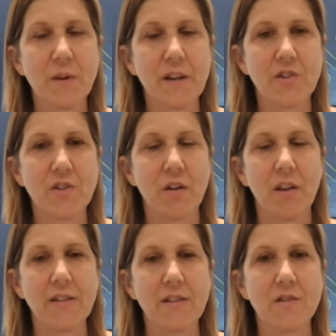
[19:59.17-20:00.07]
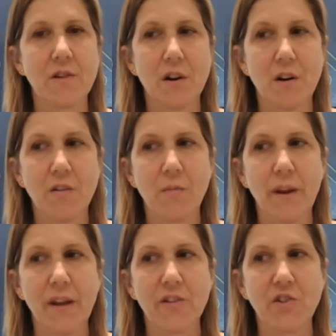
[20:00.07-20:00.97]
we can share lessons learned,
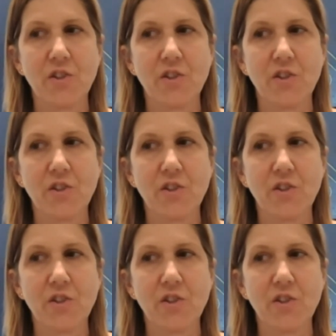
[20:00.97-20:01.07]
we can